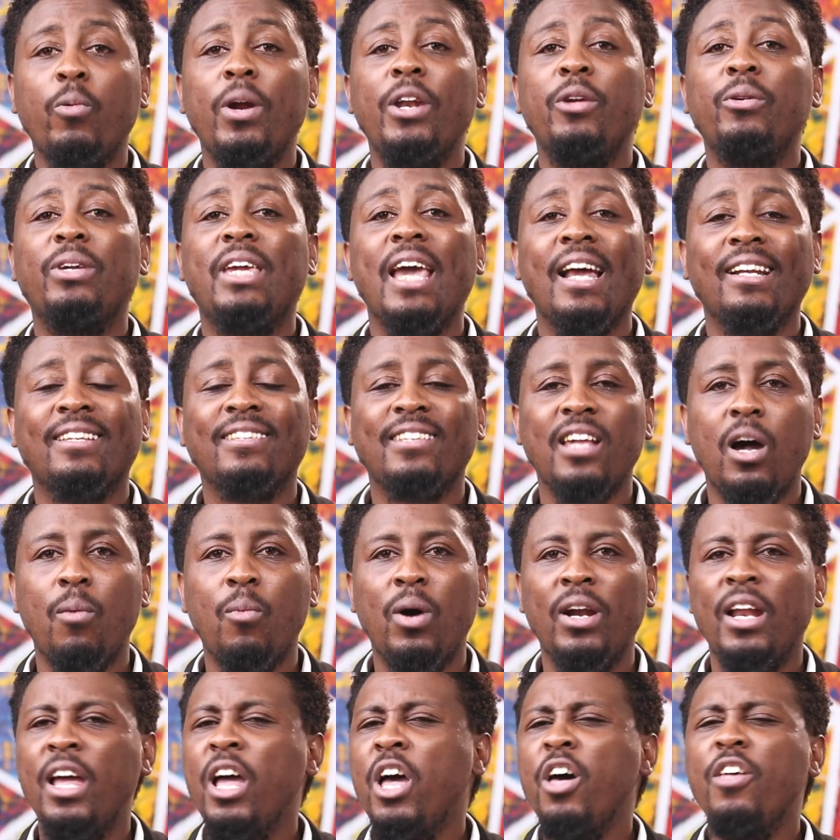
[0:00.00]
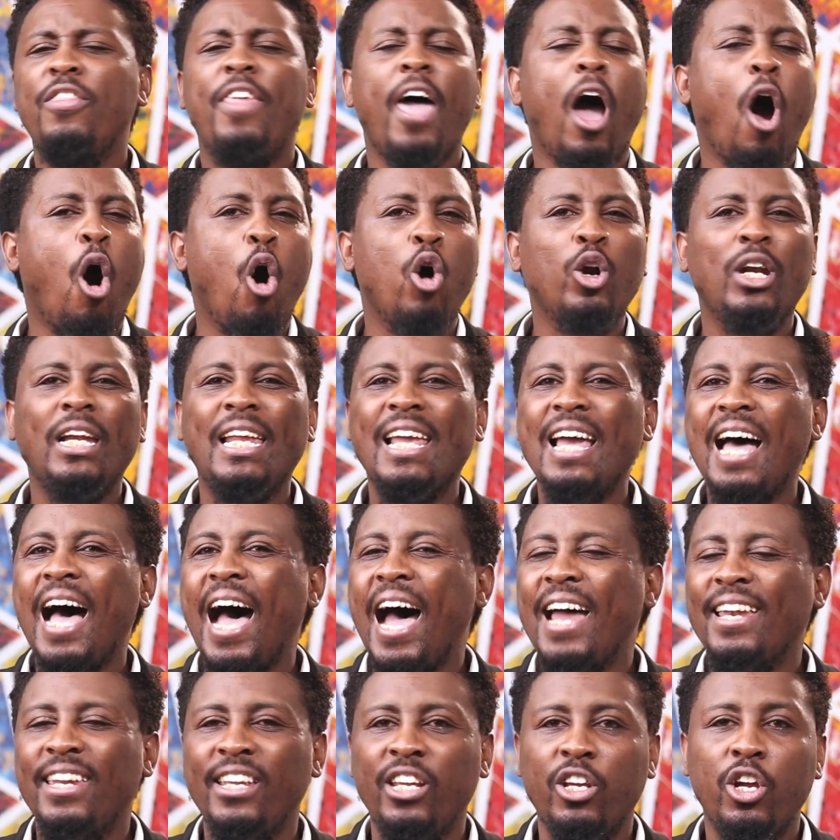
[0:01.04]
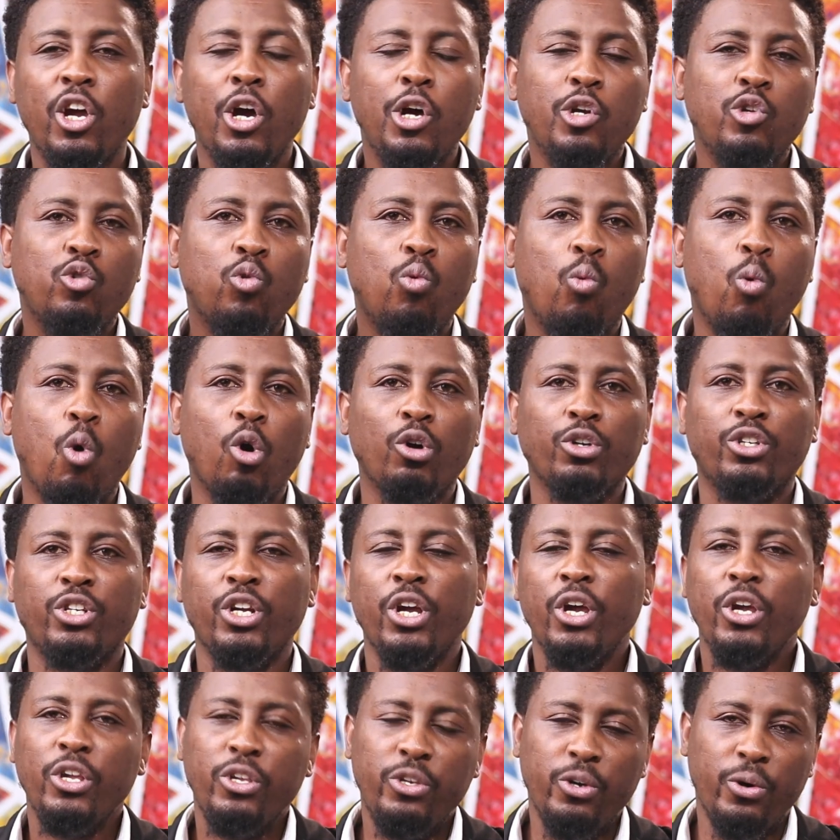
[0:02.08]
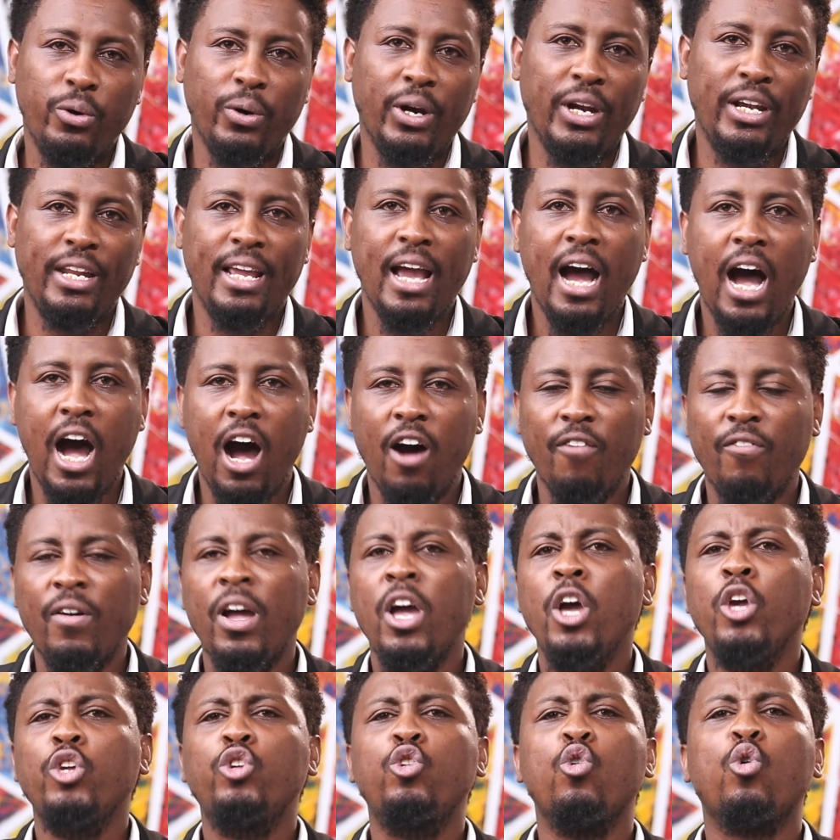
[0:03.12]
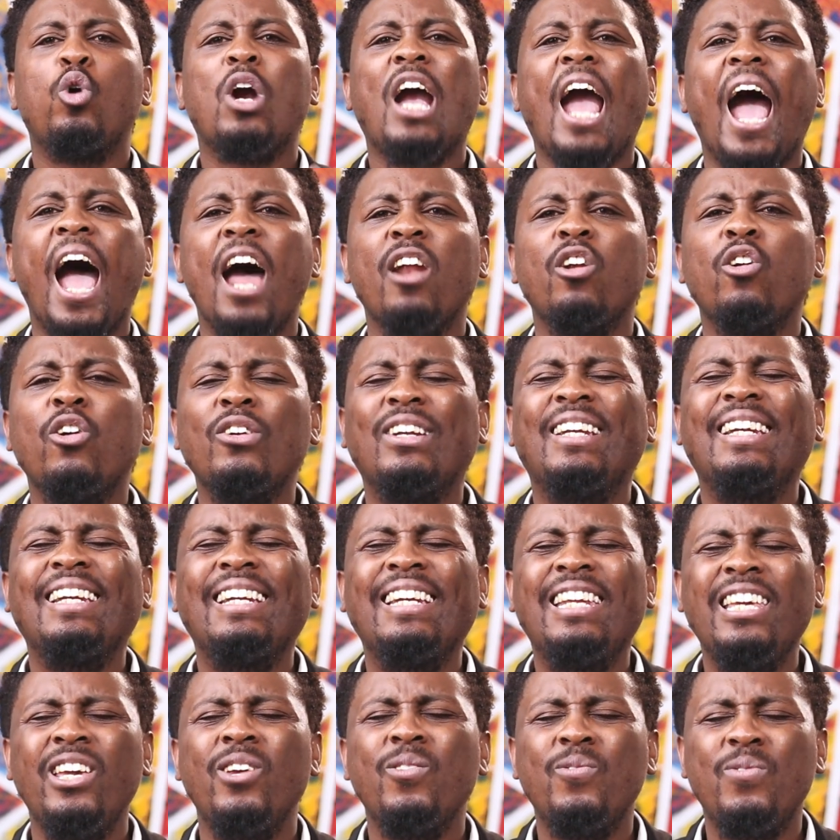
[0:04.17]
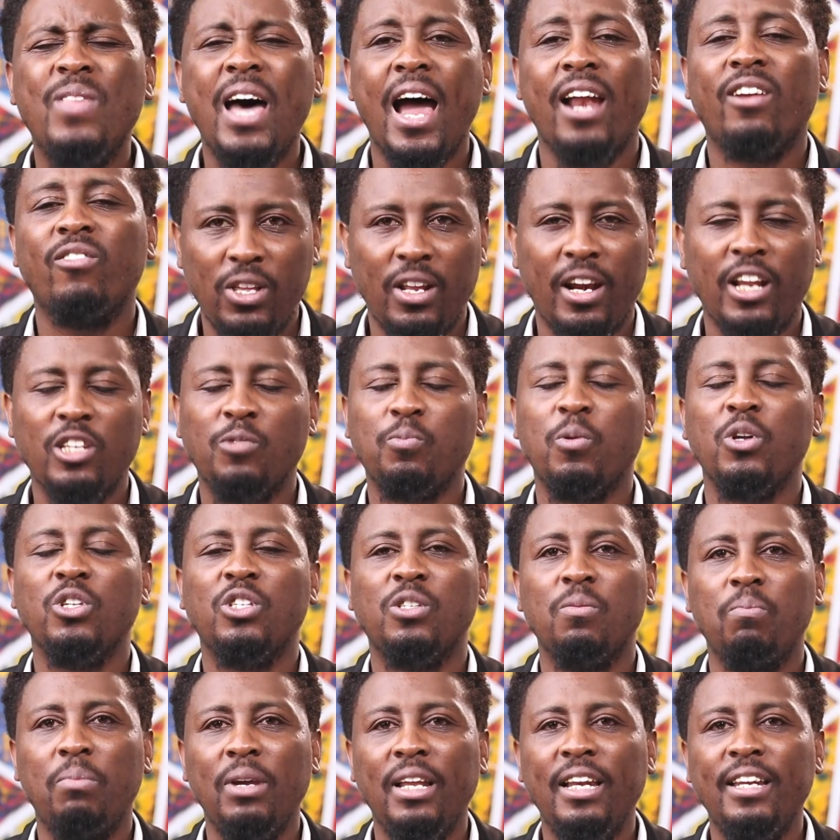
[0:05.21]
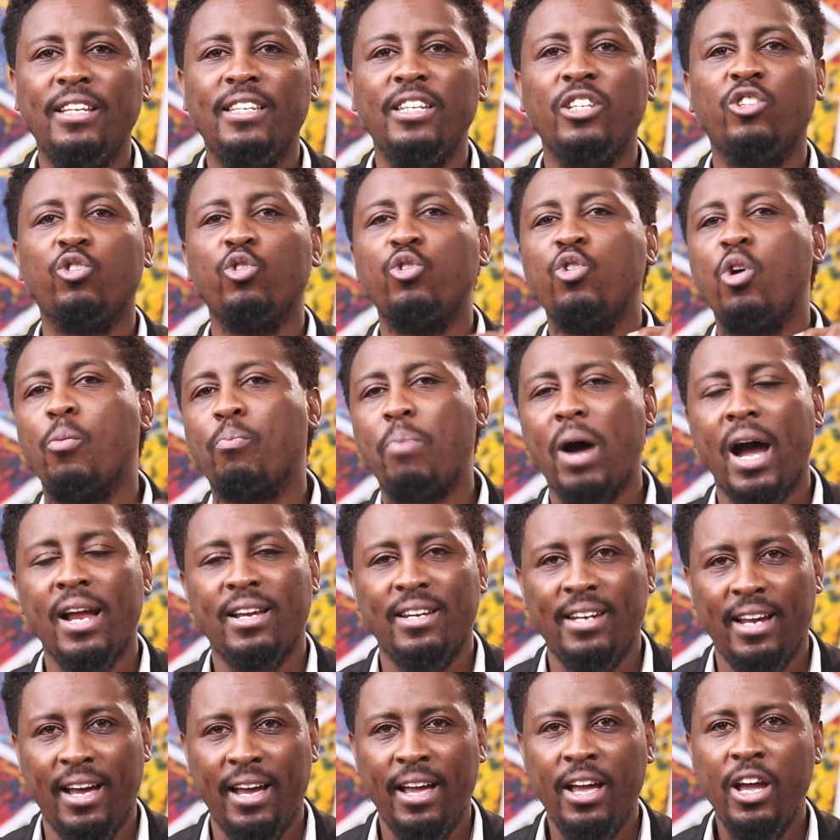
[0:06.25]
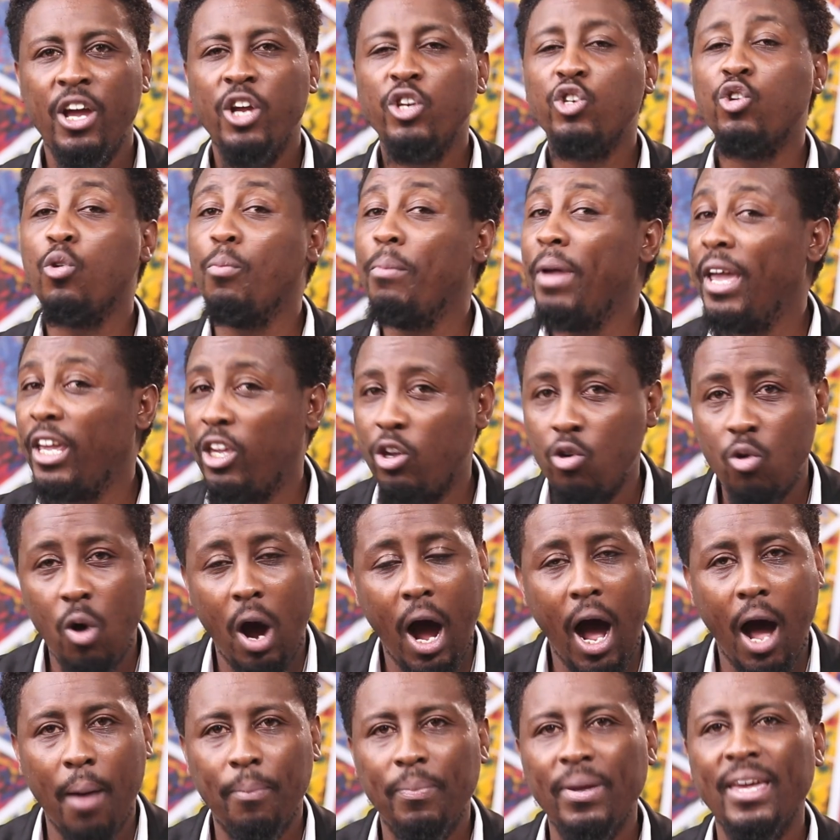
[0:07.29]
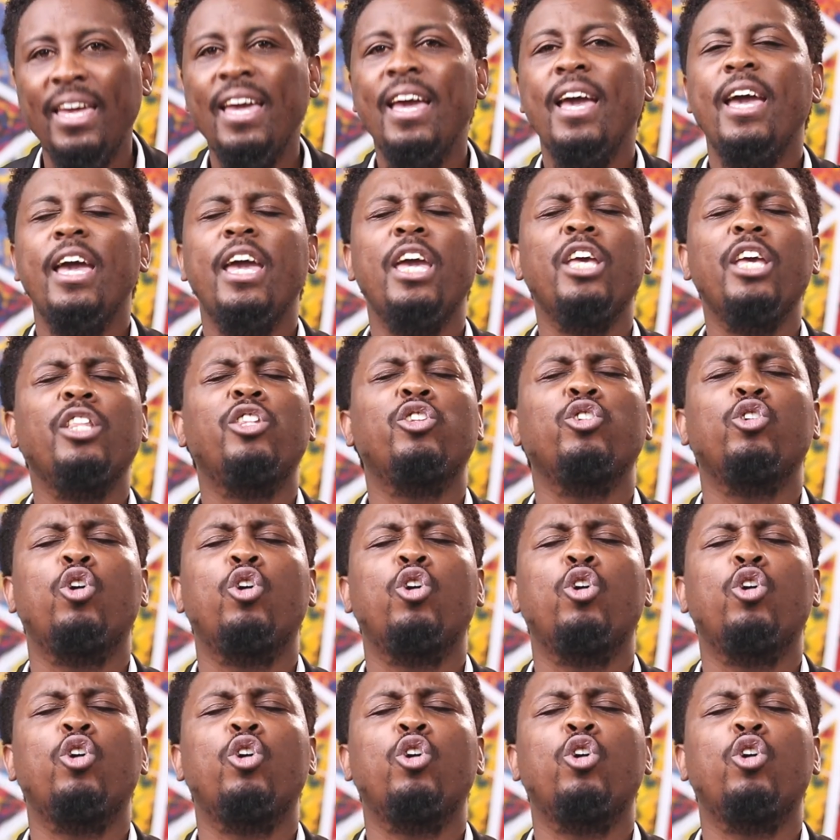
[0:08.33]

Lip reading: when you get someone, they're only adding to what you already have. You cannot leave that responsibility to your partner to make you happy. It's